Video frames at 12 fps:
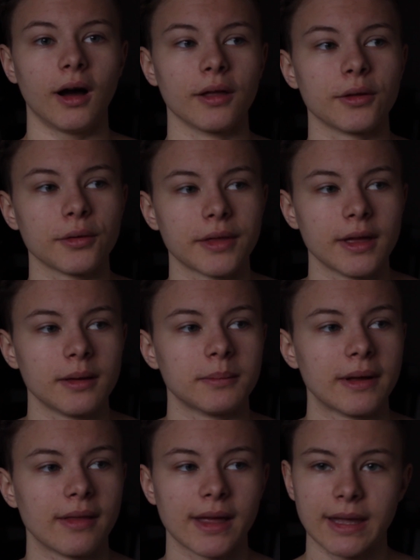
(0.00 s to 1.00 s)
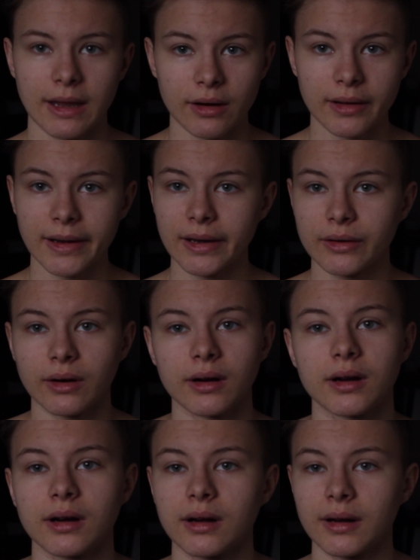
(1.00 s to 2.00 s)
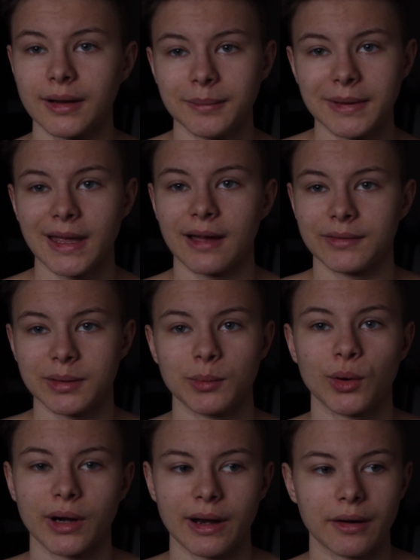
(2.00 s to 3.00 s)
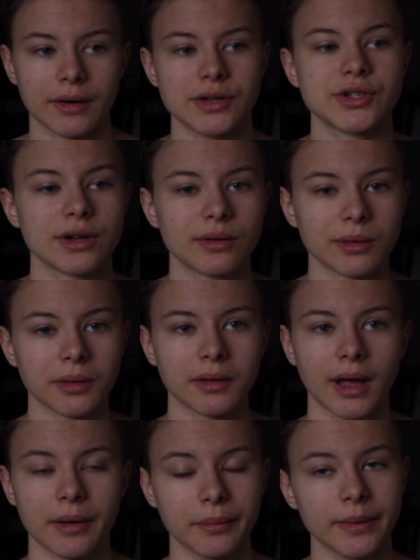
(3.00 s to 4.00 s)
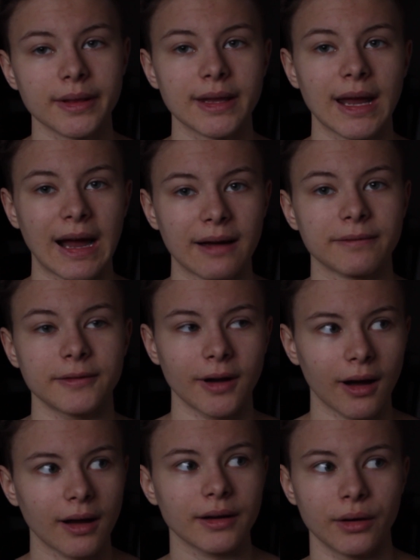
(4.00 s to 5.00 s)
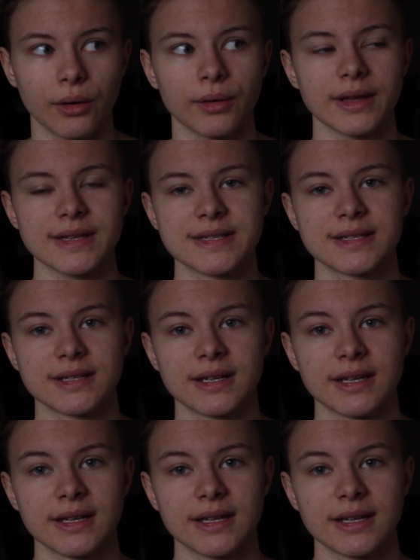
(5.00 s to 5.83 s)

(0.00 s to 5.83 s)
Other than my leg hair getting darker and me having more hair in general, I really have not noticed